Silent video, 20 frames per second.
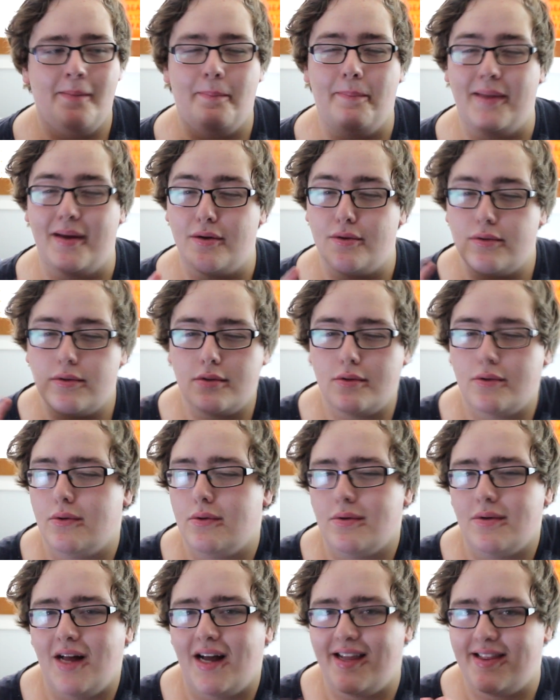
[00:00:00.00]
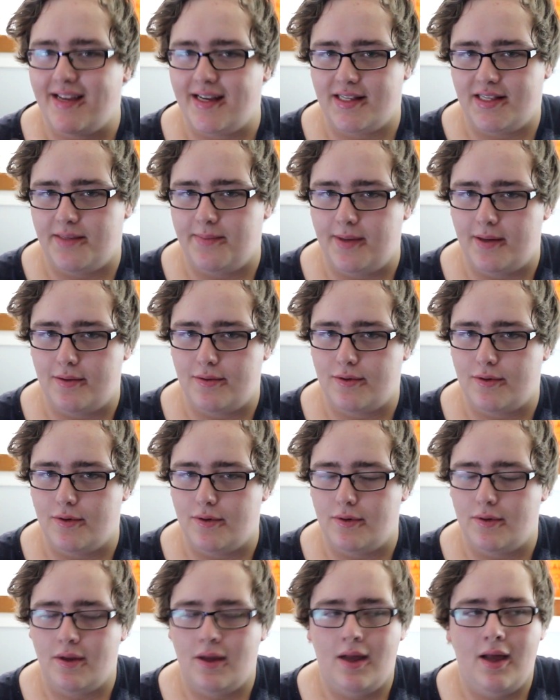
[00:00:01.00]
middle school, I think it's a middle
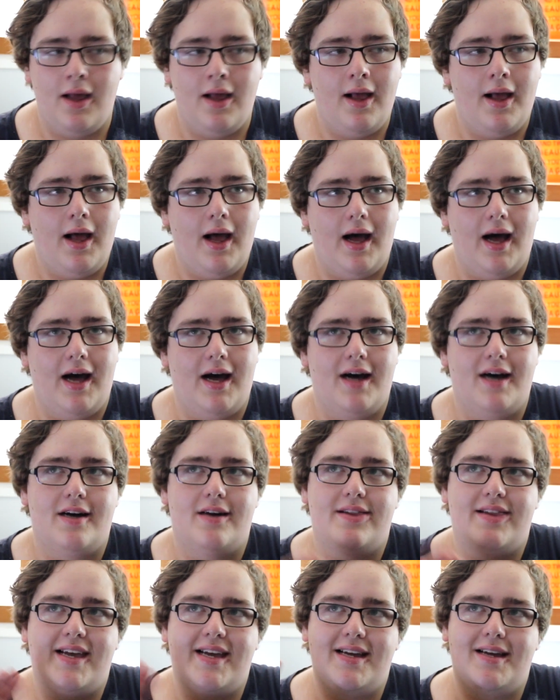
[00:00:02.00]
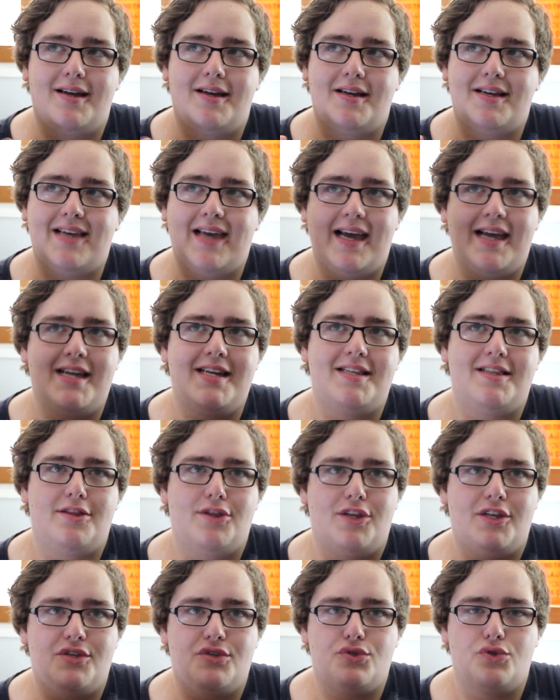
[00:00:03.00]
school, they
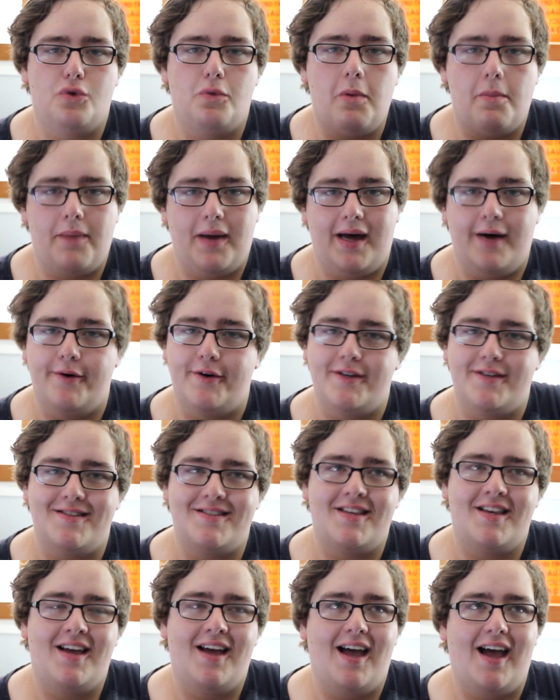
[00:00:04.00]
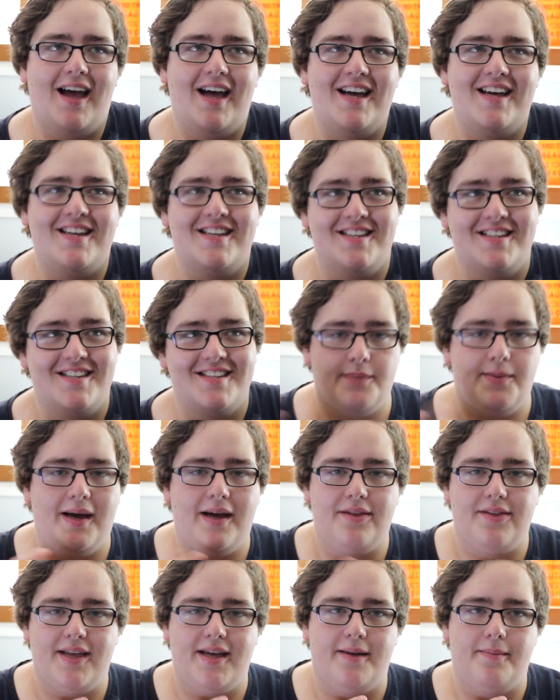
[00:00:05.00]
gain these superpowers, and
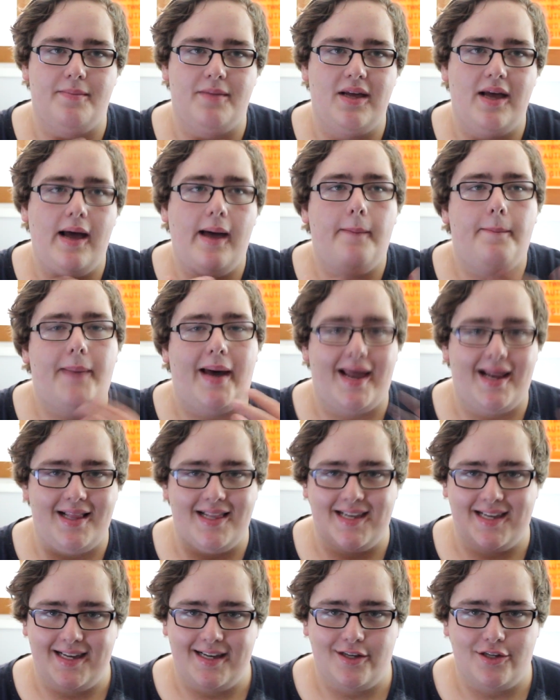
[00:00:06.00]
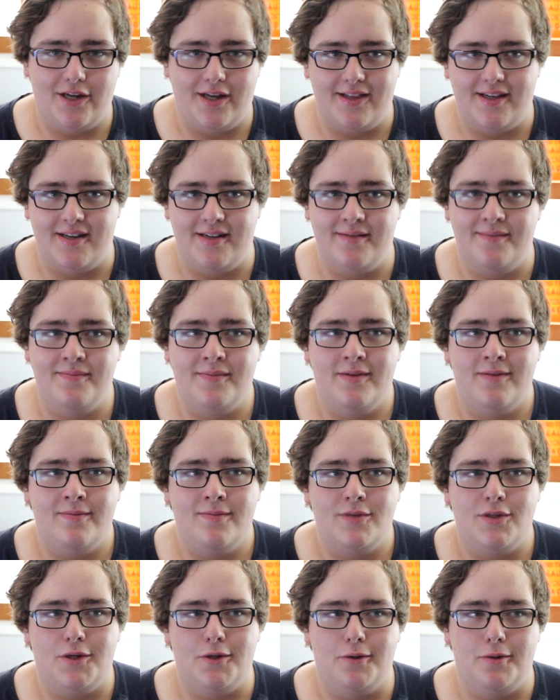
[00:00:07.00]
about them battling each other
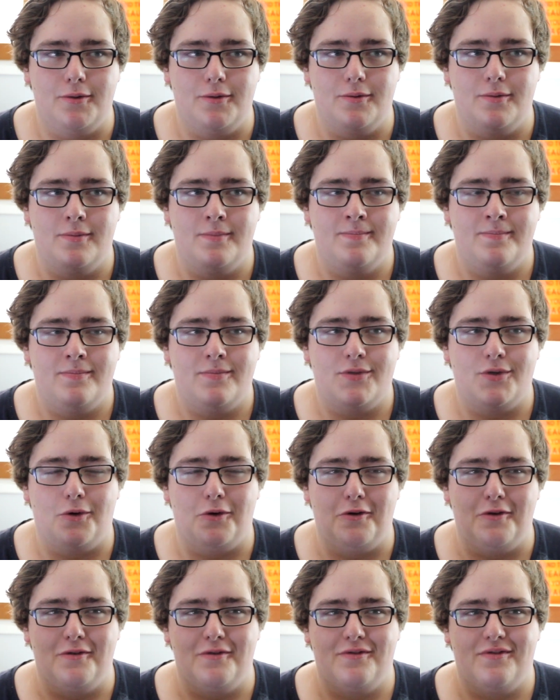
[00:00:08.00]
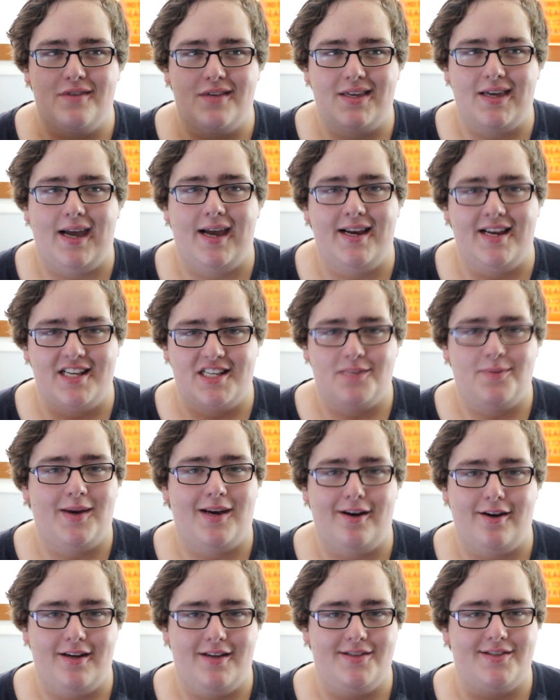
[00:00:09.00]
to sort of gain
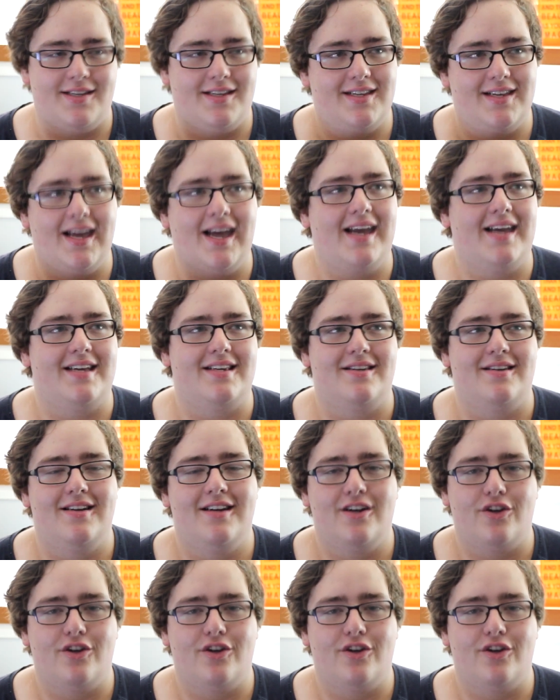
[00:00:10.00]
experience and gain